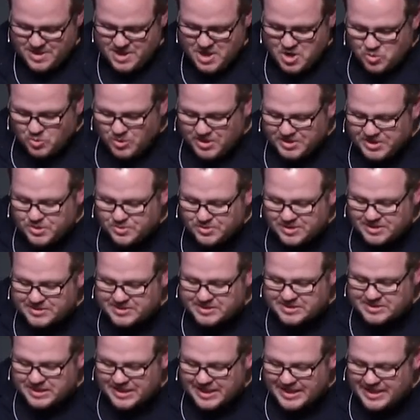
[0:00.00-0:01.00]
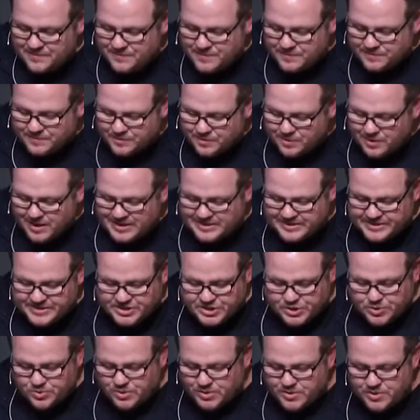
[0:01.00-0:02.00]
While you are a slave of Christ,
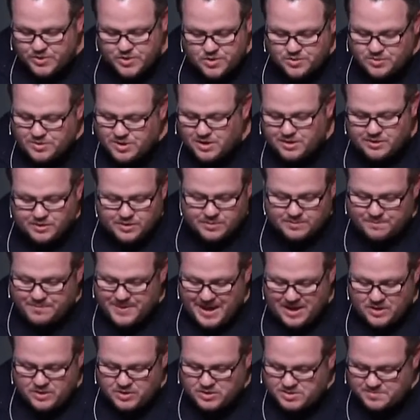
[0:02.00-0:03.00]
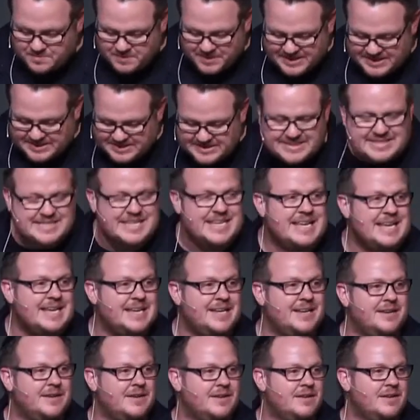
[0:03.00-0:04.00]
you are no longer bound by
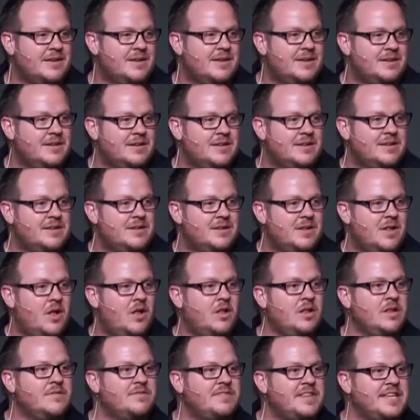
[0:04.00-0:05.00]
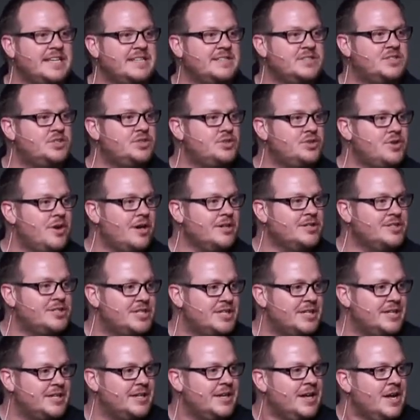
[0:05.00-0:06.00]
sin. All of the
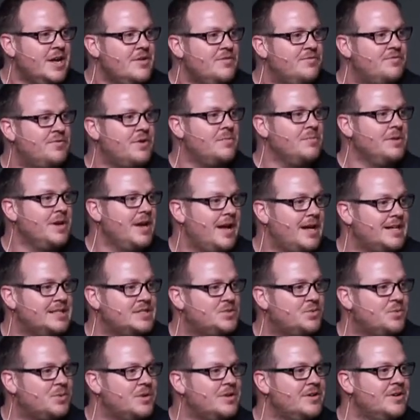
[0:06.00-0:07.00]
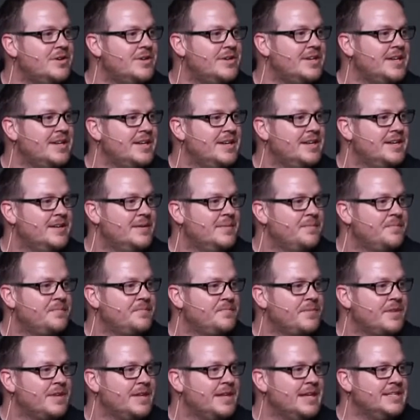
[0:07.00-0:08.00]
instruction from God's word
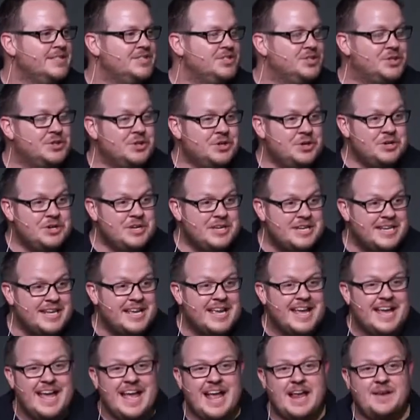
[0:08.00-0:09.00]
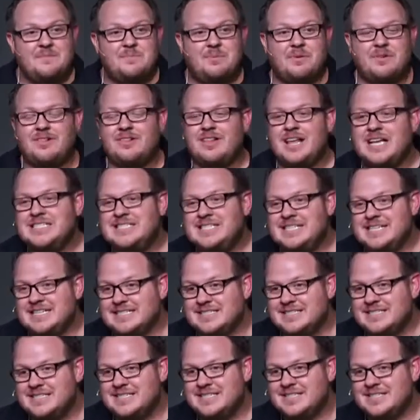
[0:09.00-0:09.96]
is good and pleasant